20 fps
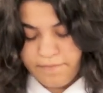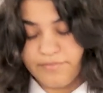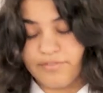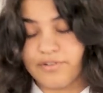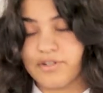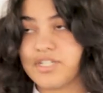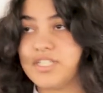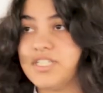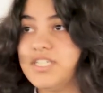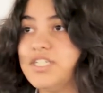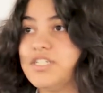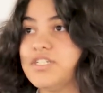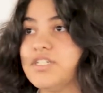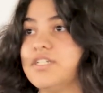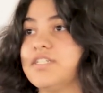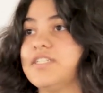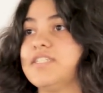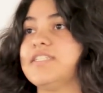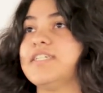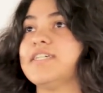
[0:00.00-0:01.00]
For a
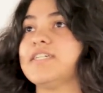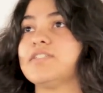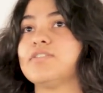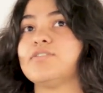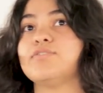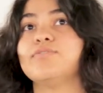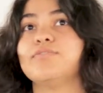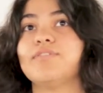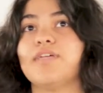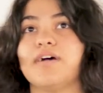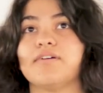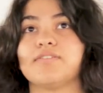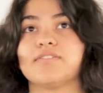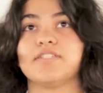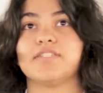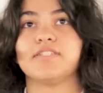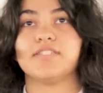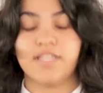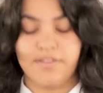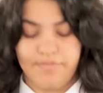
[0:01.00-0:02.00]
t-shirt, it takes
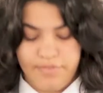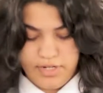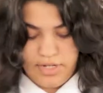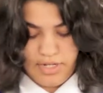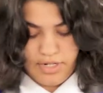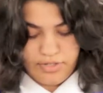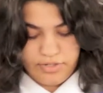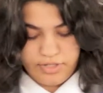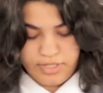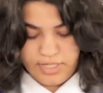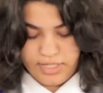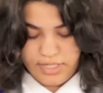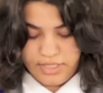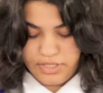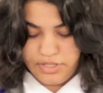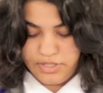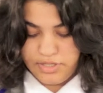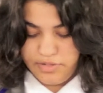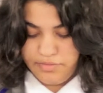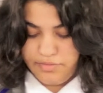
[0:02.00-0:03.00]
2,700
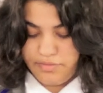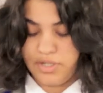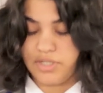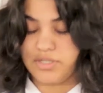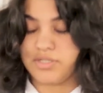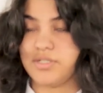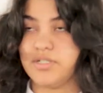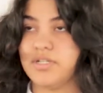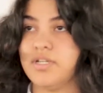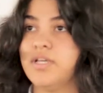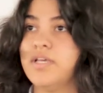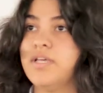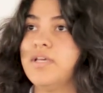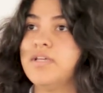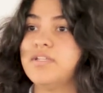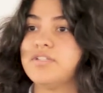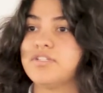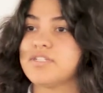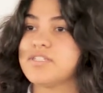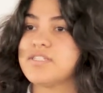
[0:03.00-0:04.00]
liters of water
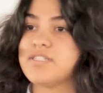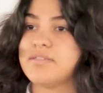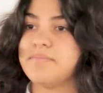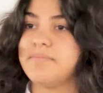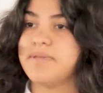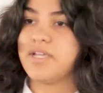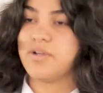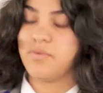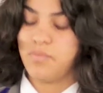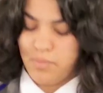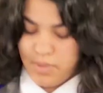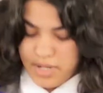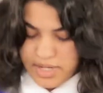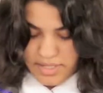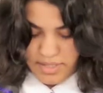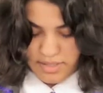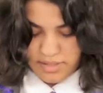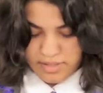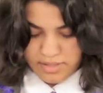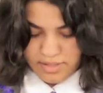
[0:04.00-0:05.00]
just to make
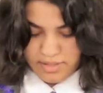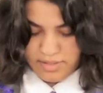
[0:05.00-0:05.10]
one.